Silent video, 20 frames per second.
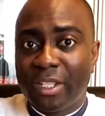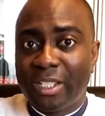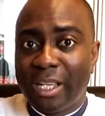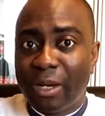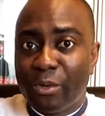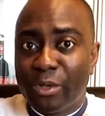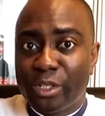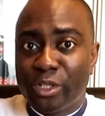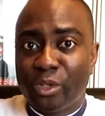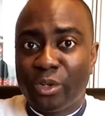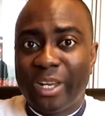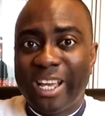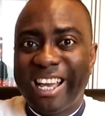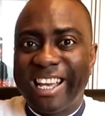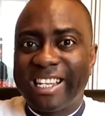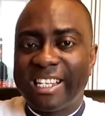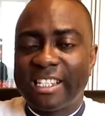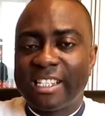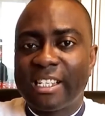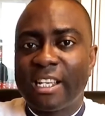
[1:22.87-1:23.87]
That was your
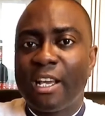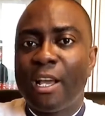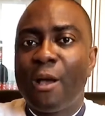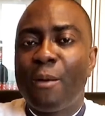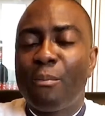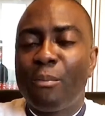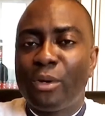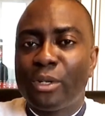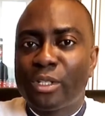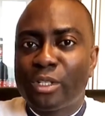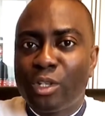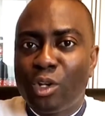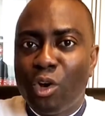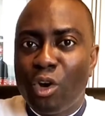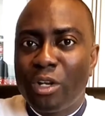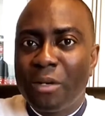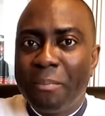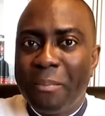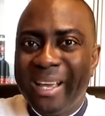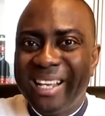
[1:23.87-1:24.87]
end. But
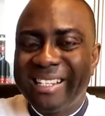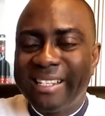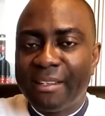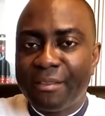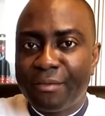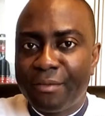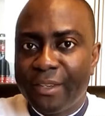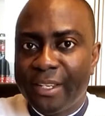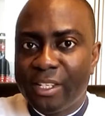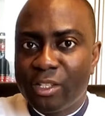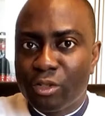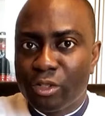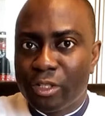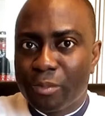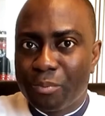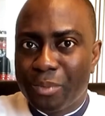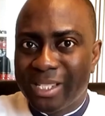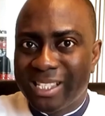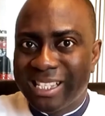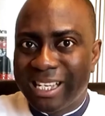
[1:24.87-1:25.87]
God made the fish to
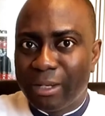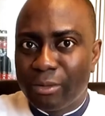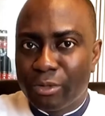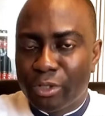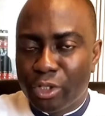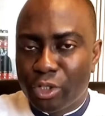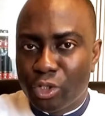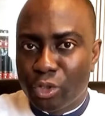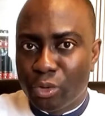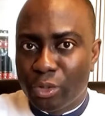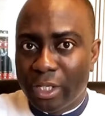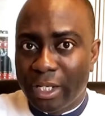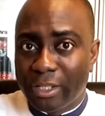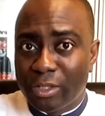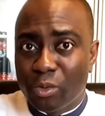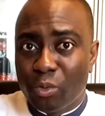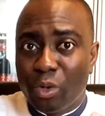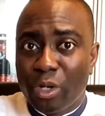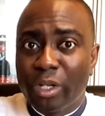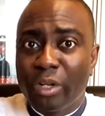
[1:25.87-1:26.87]
spit out Jonah.
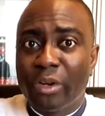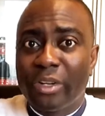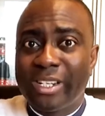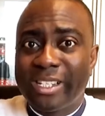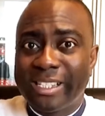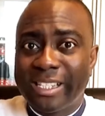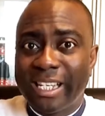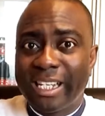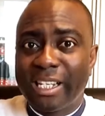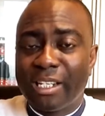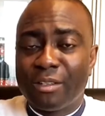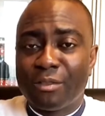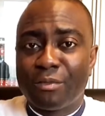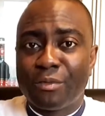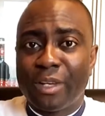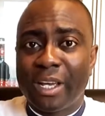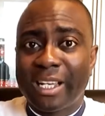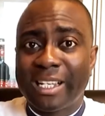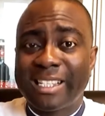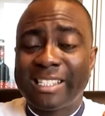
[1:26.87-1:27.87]
So what God is saying in
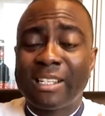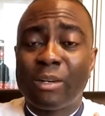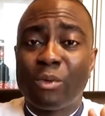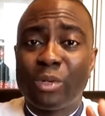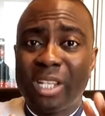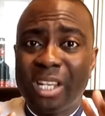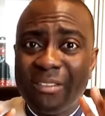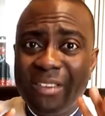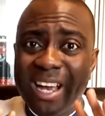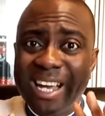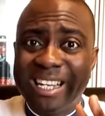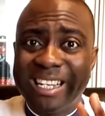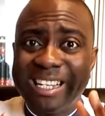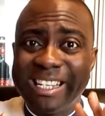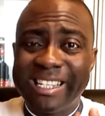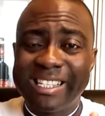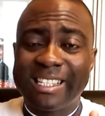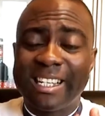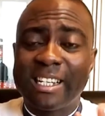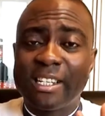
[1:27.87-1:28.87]
effect is that whatever it
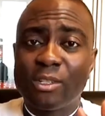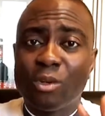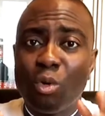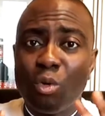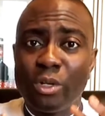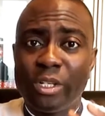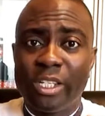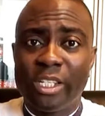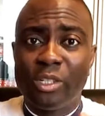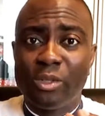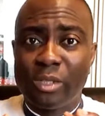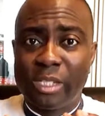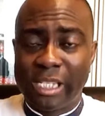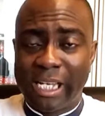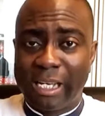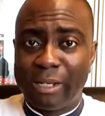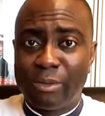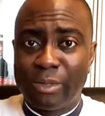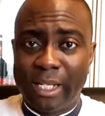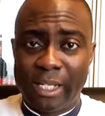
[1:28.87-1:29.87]
is that is holding you
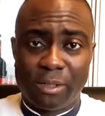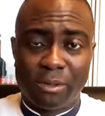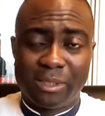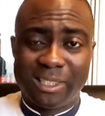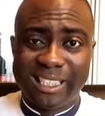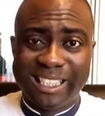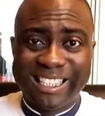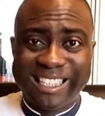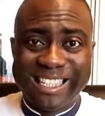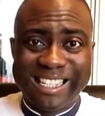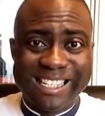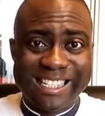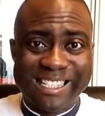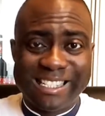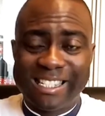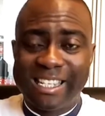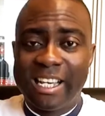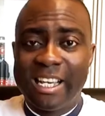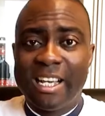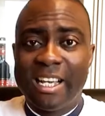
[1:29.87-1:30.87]
down, that you think
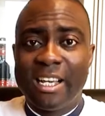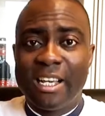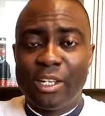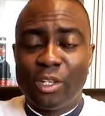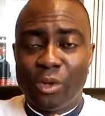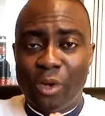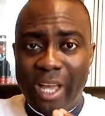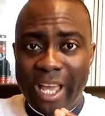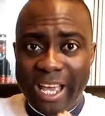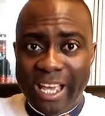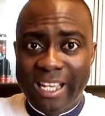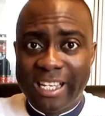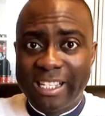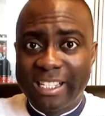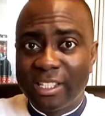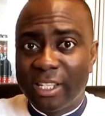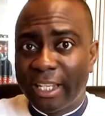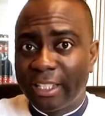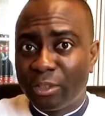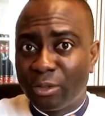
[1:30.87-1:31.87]
is your end,
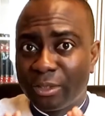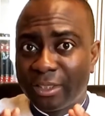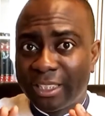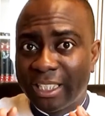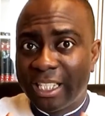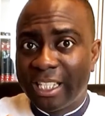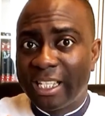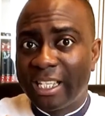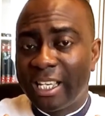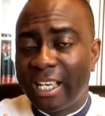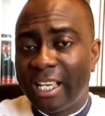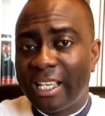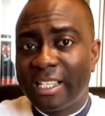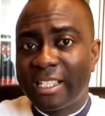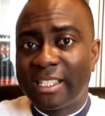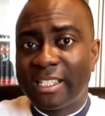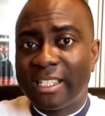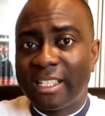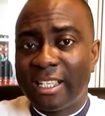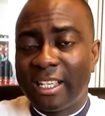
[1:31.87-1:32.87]
that you think is
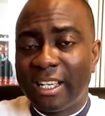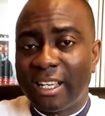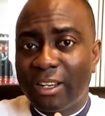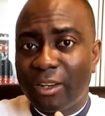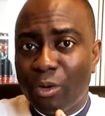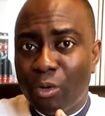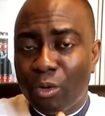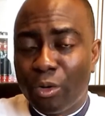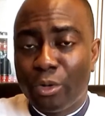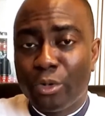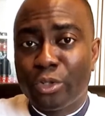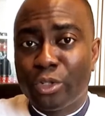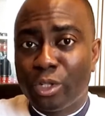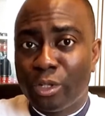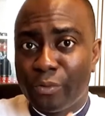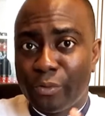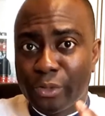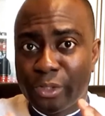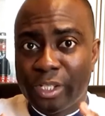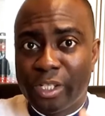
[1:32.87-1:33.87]
the conclusion of
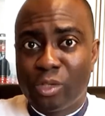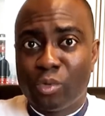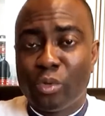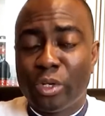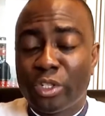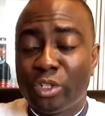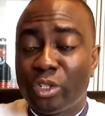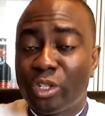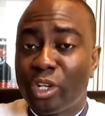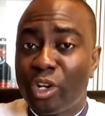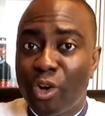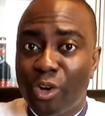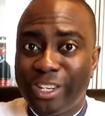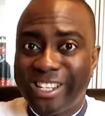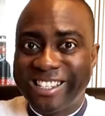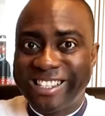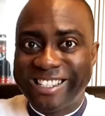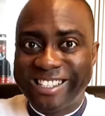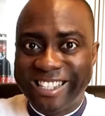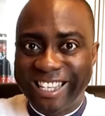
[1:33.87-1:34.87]
your situation, God
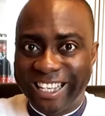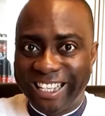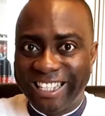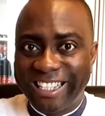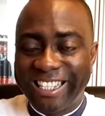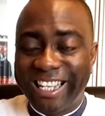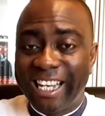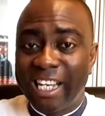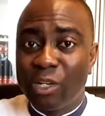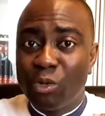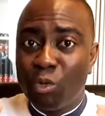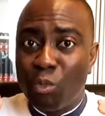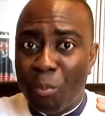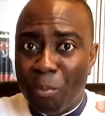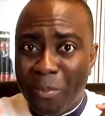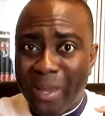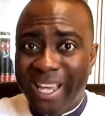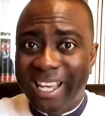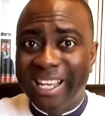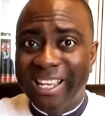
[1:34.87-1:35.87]
is saying that he will
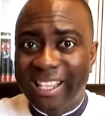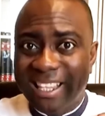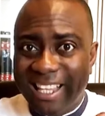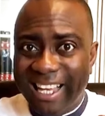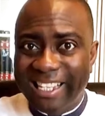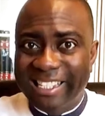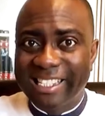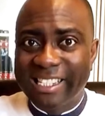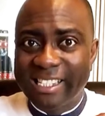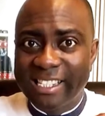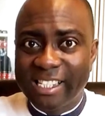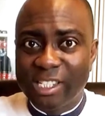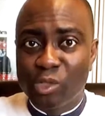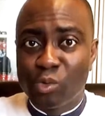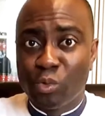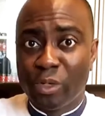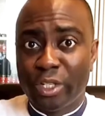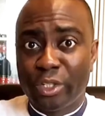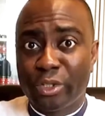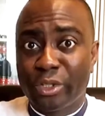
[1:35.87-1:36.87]
make that
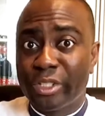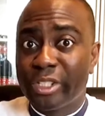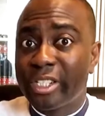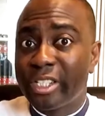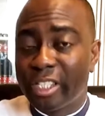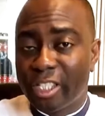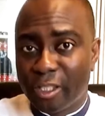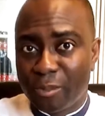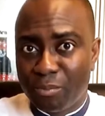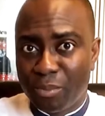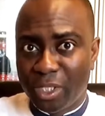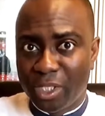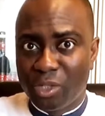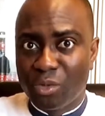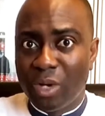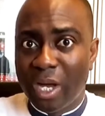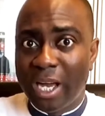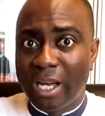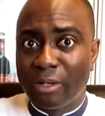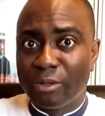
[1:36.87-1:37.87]
situation speak you
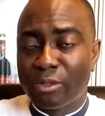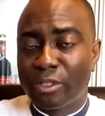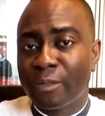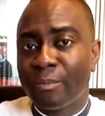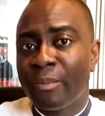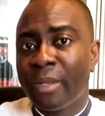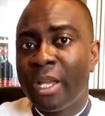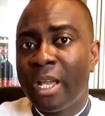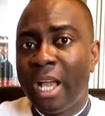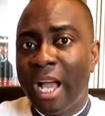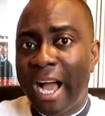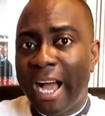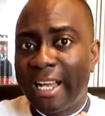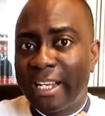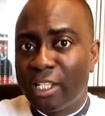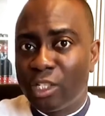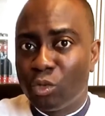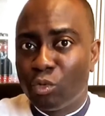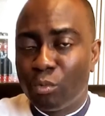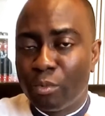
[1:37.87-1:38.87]
out
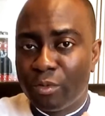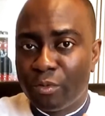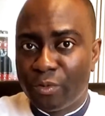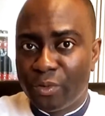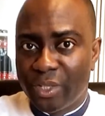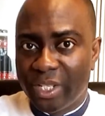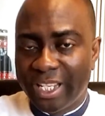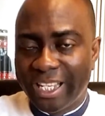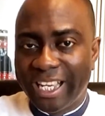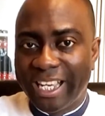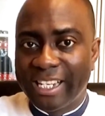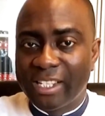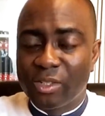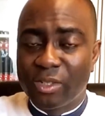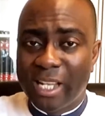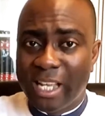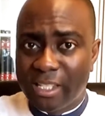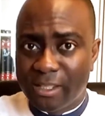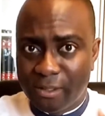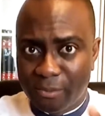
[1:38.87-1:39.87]
and you will be free again. So
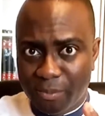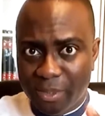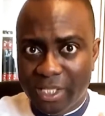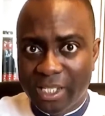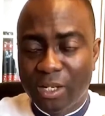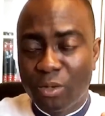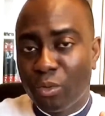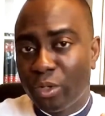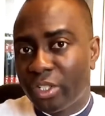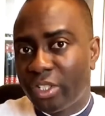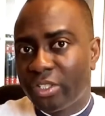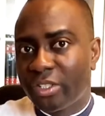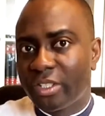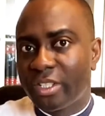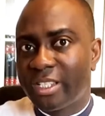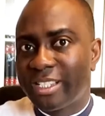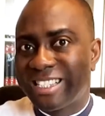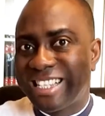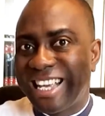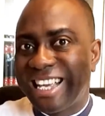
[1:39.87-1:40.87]
that's basically what Jesus
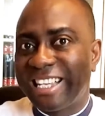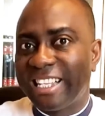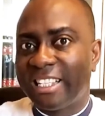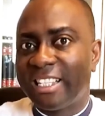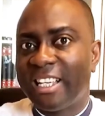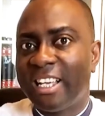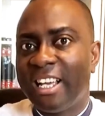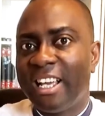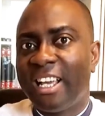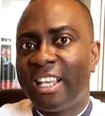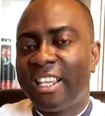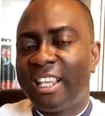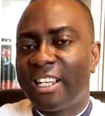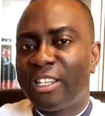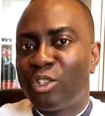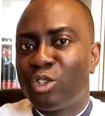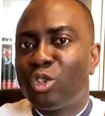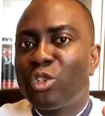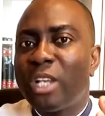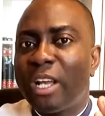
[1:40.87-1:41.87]
is saying, that you
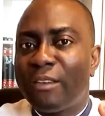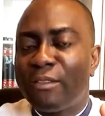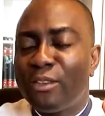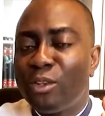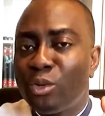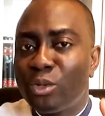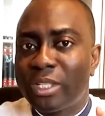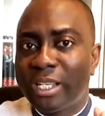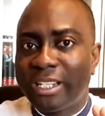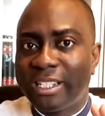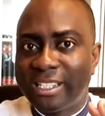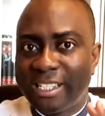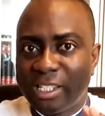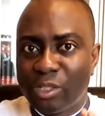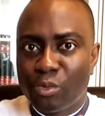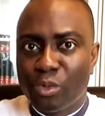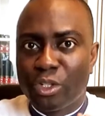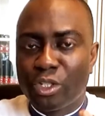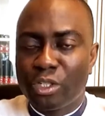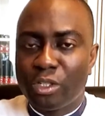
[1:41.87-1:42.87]
should have looked at the
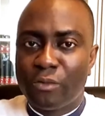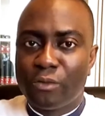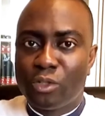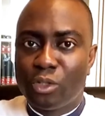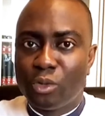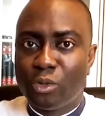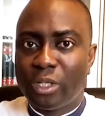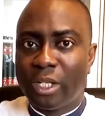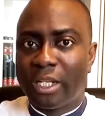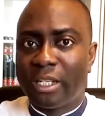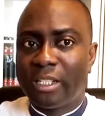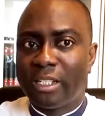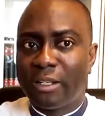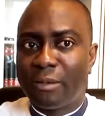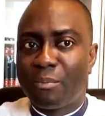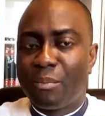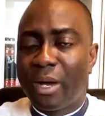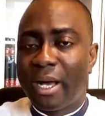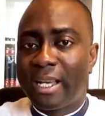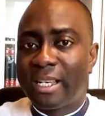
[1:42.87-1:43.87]
situation of Jonah in the
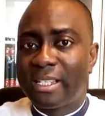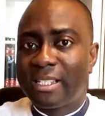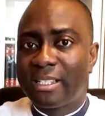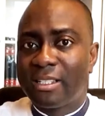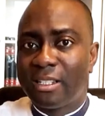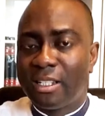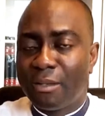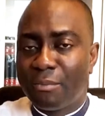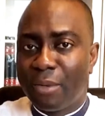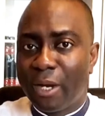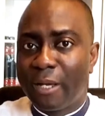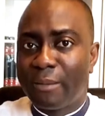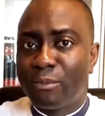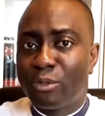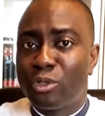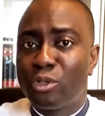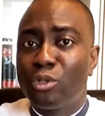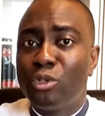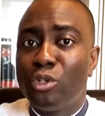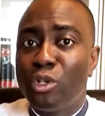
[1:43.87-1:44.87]
past, in the Bible,
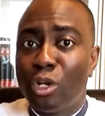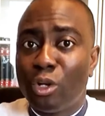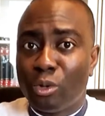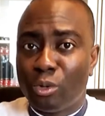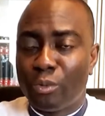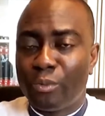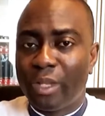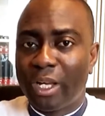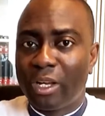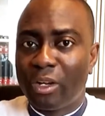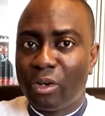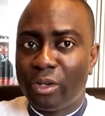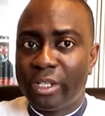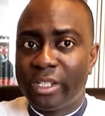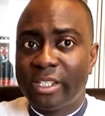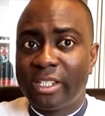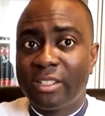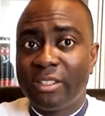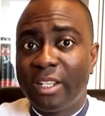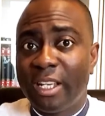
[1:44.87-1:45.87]
to know that God is
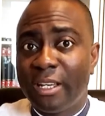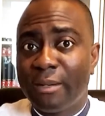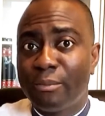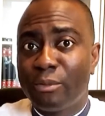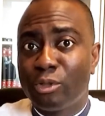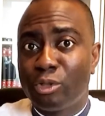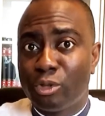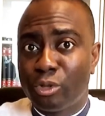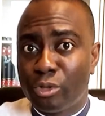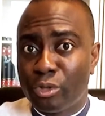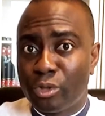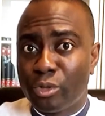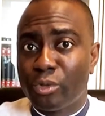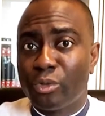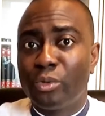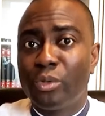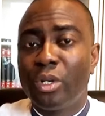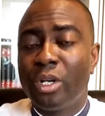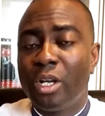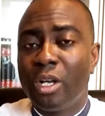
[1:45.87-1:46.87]
still able to
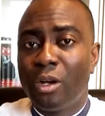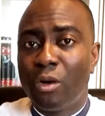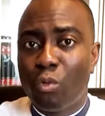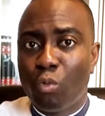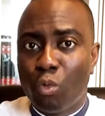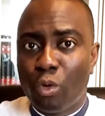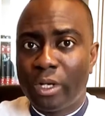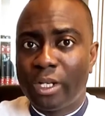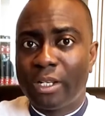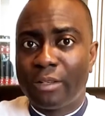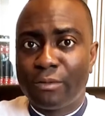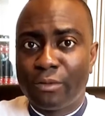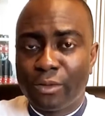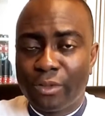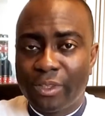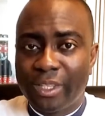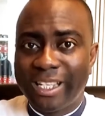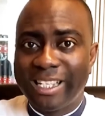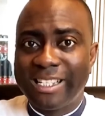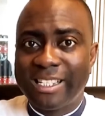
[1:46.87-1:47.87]
do wonderful
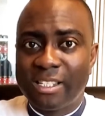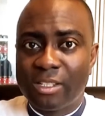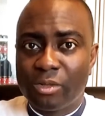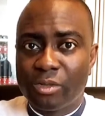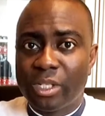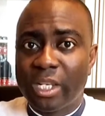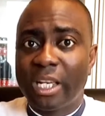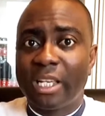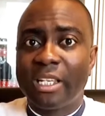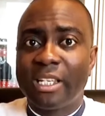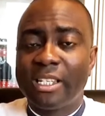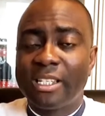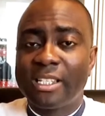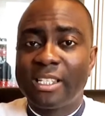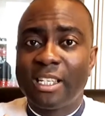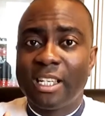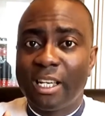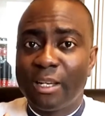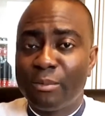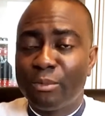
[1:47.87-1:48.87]
things today. He's
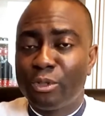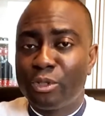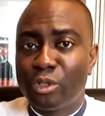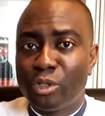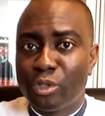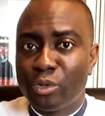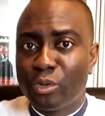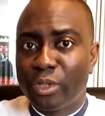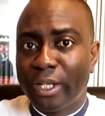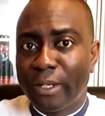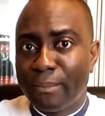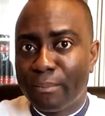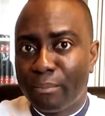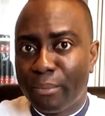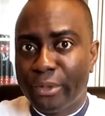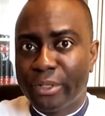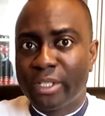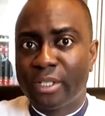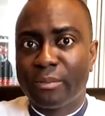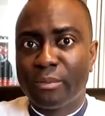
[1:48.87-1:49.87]
still able to do the
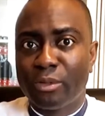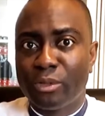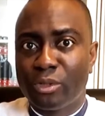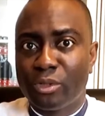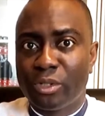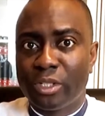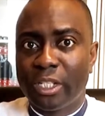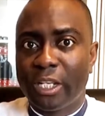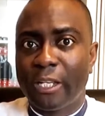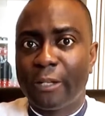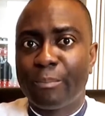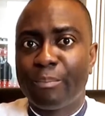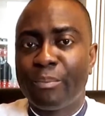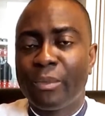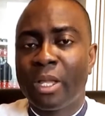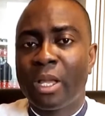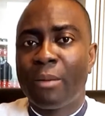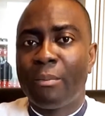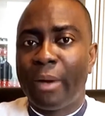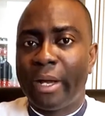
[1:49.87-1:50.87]
impossible today
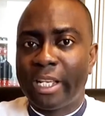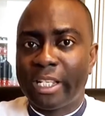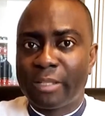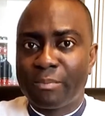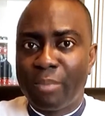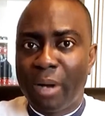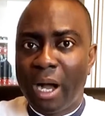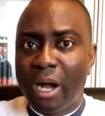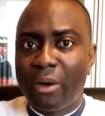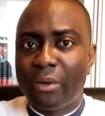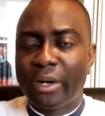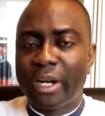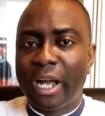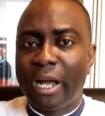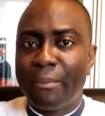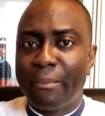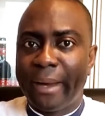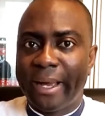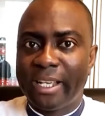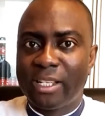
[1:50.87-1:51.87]
by his power
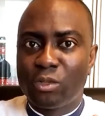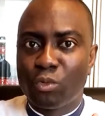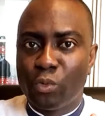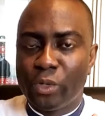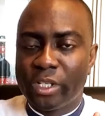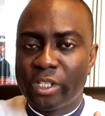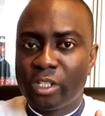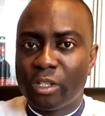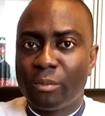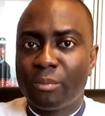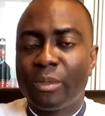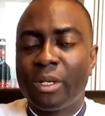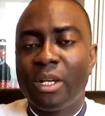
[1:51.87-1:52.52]
and by his wisdom.